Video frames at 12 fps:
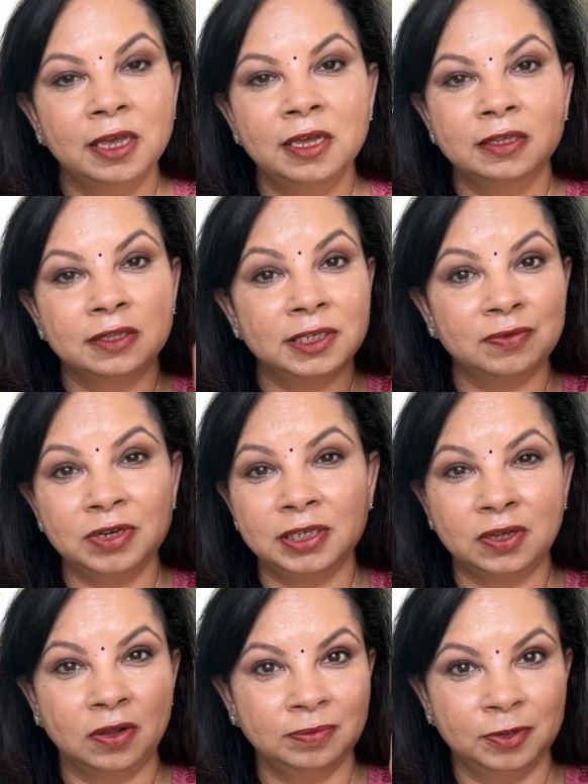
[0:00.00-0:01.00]
This one is
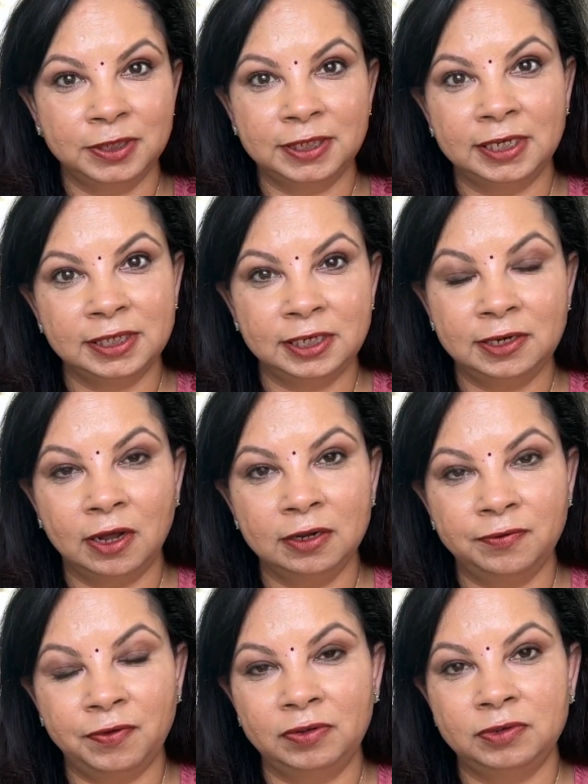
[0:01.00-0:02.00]
almost
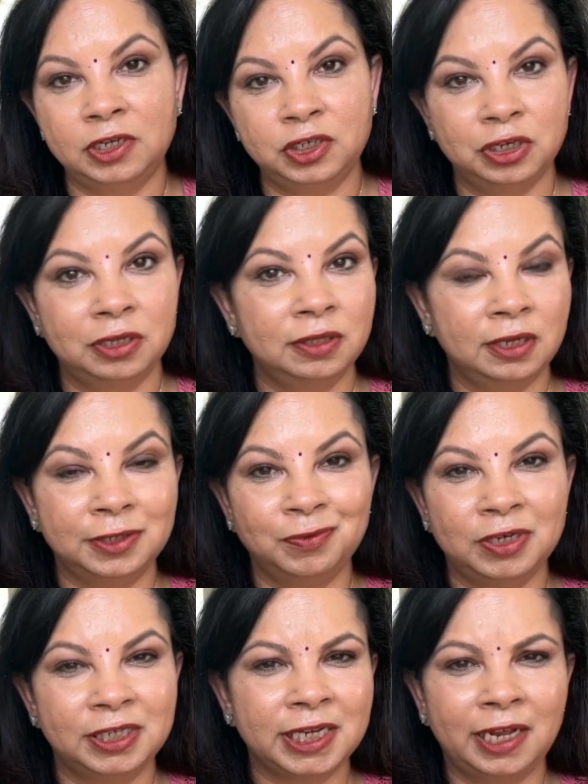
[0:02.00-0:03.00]
$60 foundation. This one
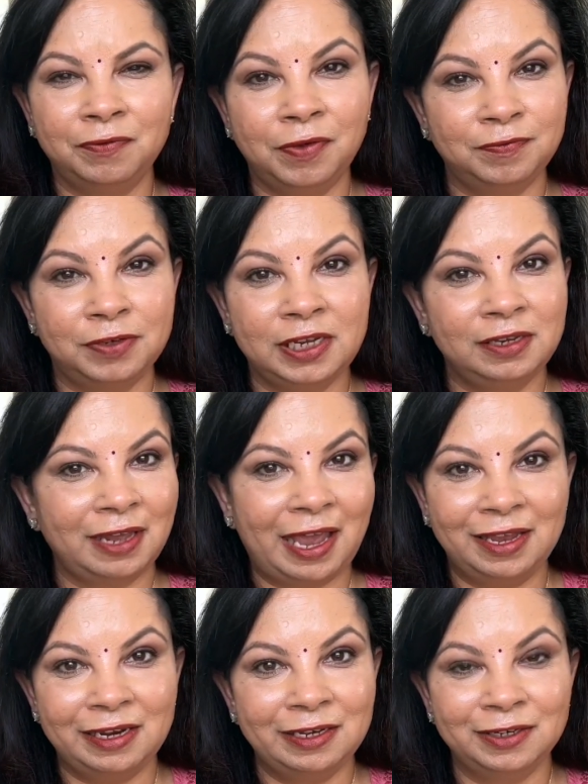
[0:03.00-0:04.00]
is like $15,
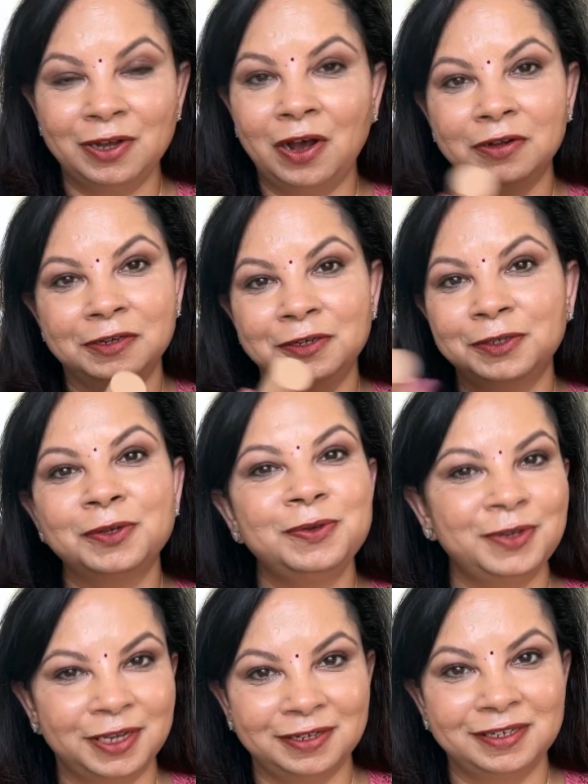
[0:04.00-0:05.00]
$18. So
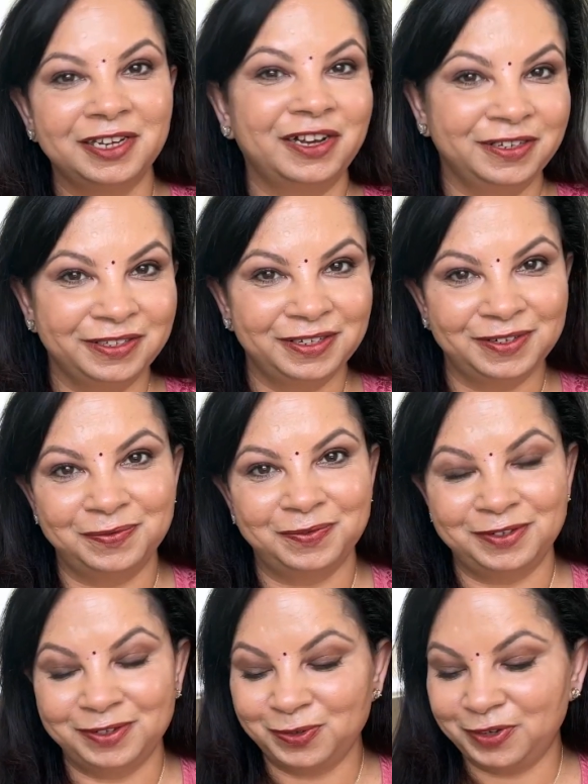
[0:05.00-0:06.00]
you can tell the
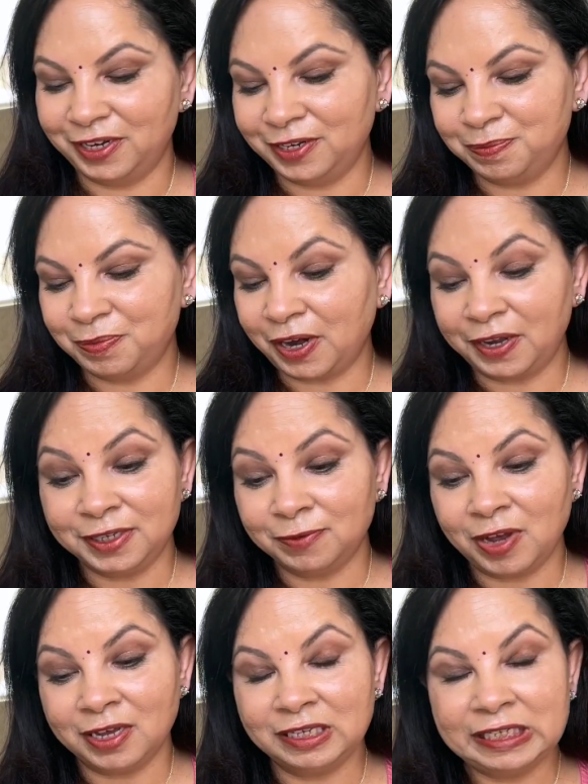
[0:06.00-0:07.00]
difference, right?
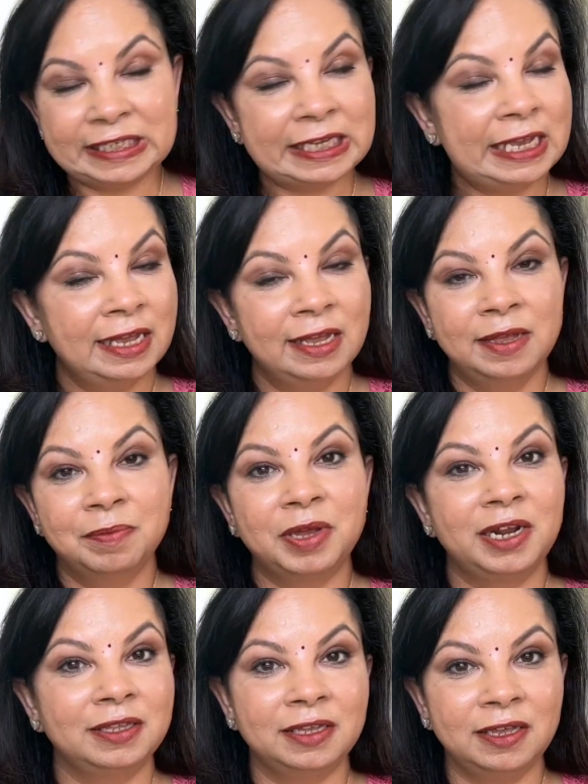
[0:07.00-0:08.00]
Price-wise. But
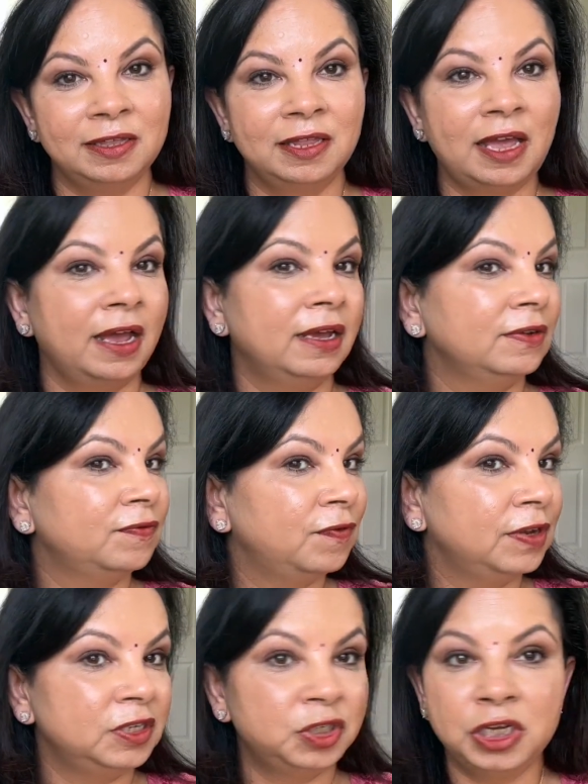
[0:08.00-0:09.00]
other than that,
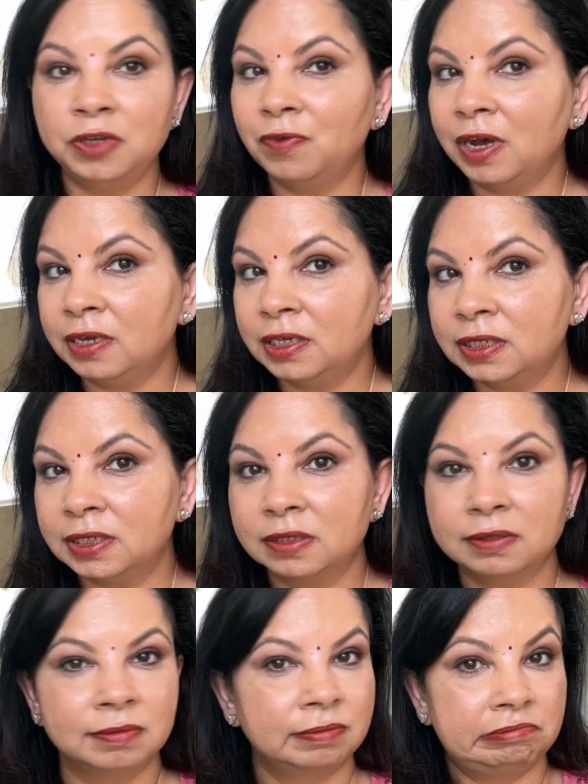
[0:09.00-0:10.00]

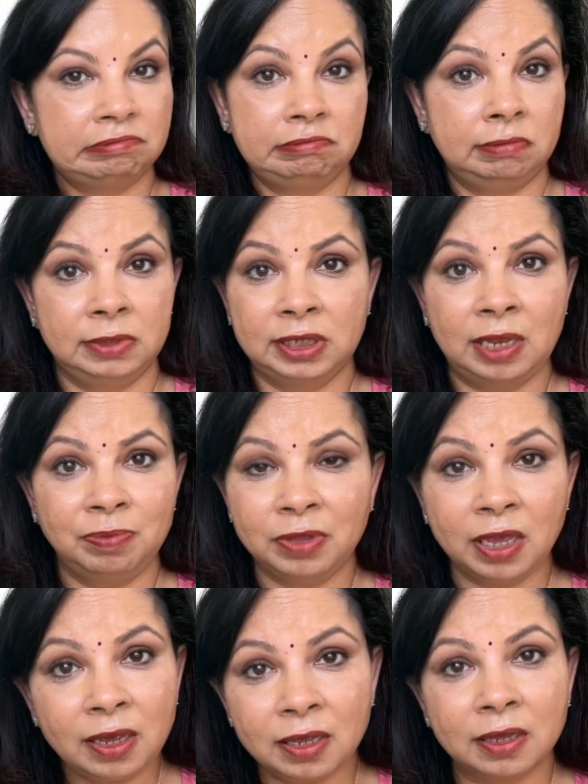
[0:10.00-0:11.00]
finishing-wise, same
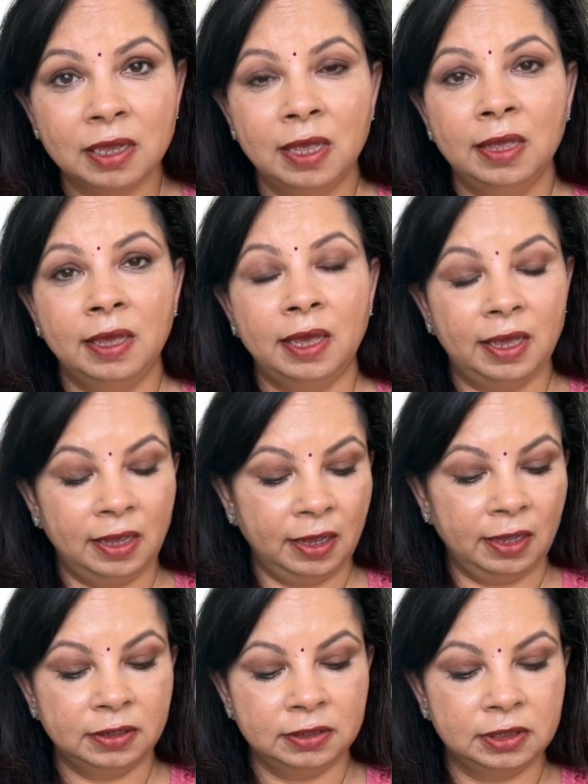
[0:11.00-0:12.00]
thing.
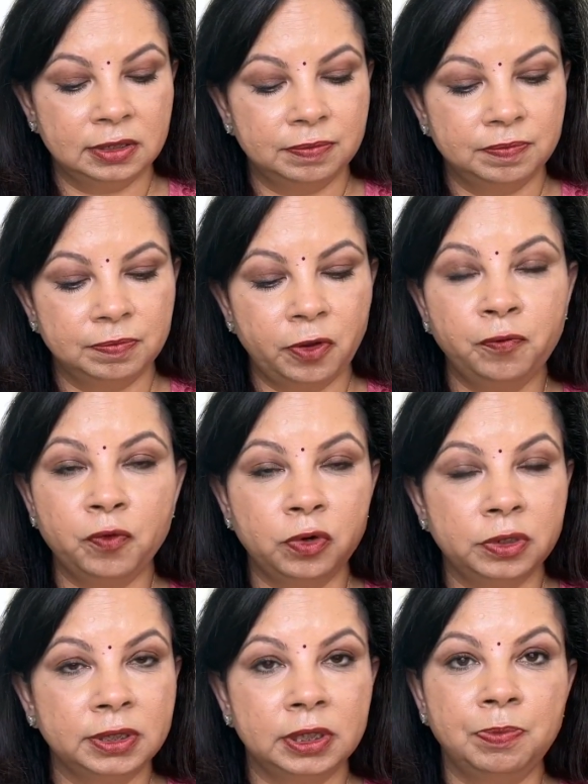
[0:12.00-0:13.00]
And of
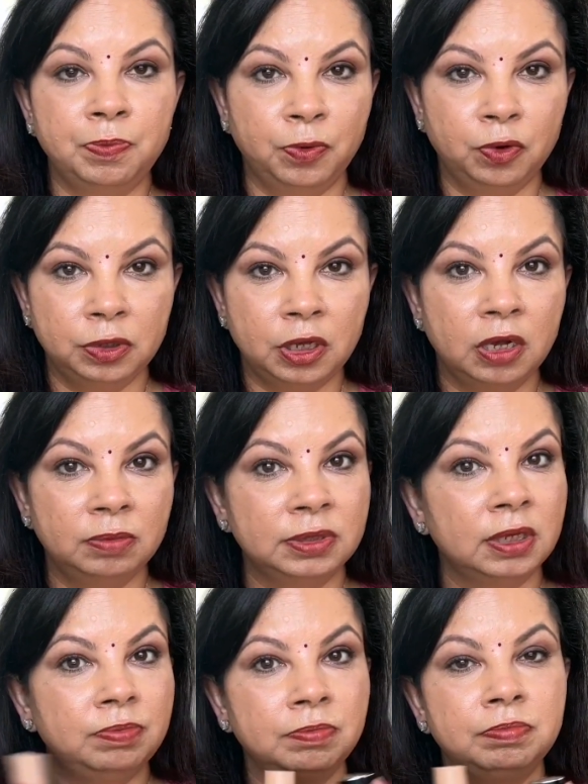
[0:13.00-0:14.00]
course, they both comes
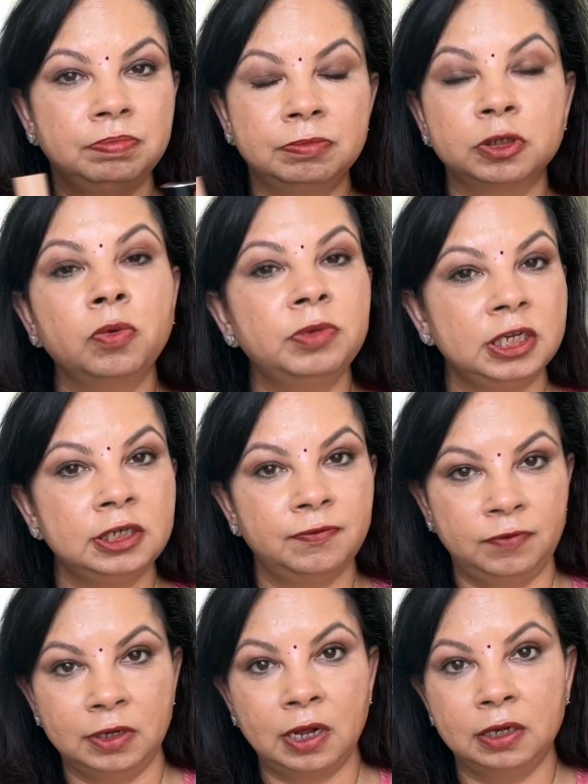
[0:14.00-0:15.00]
in so many
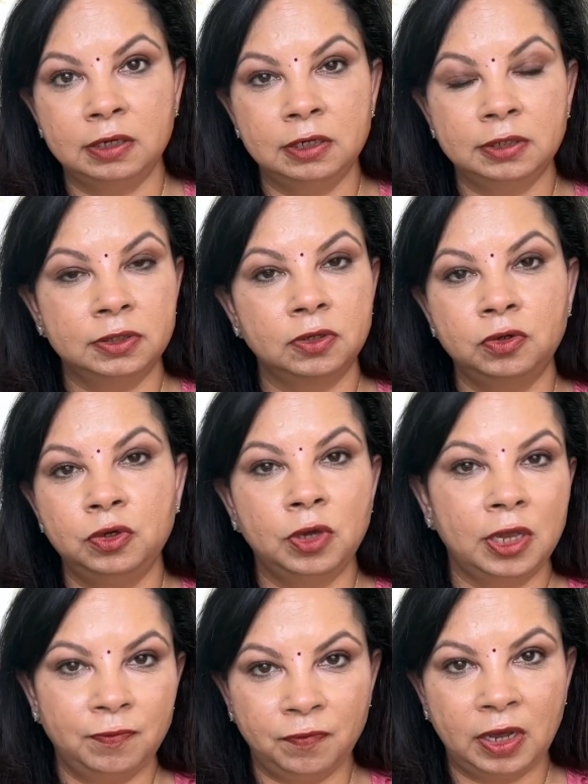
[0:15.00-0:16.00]
different colors, so you
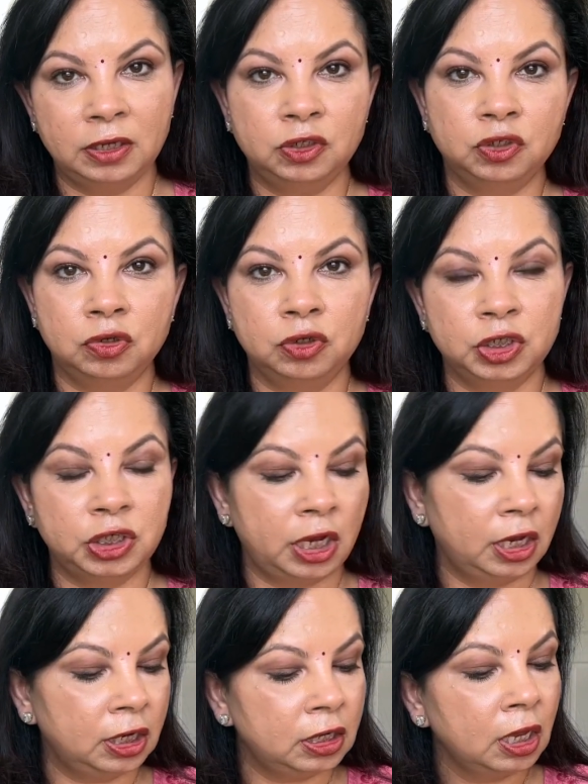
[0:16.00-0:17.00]
can find your
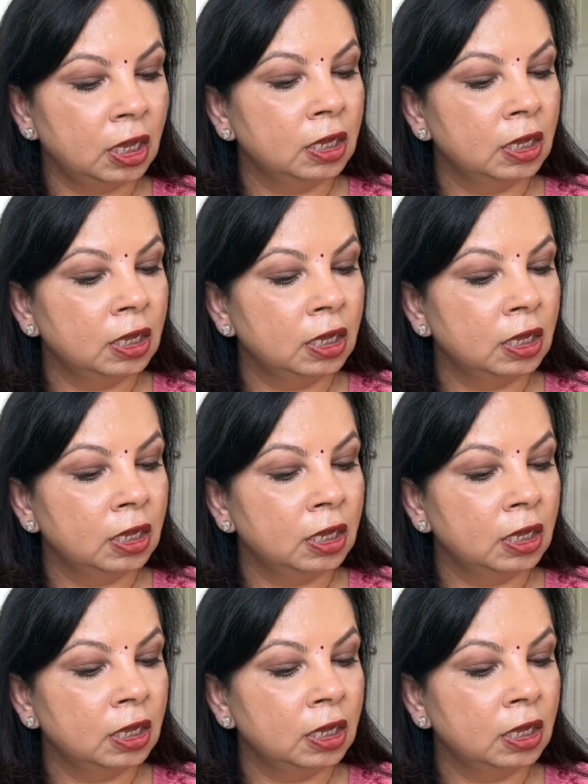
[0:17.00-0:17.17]
shade.